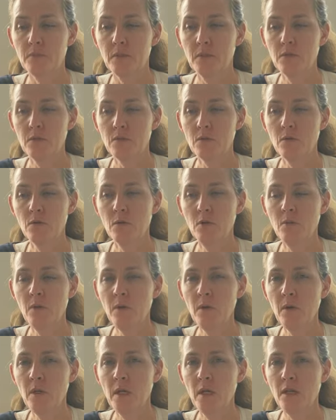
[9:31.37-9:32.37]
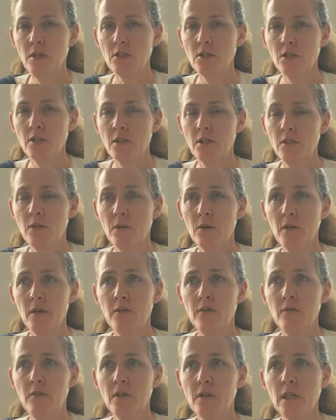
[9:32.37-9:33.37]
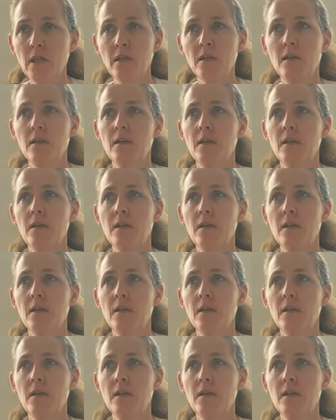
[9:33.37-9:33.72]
So communication, you know, I feel like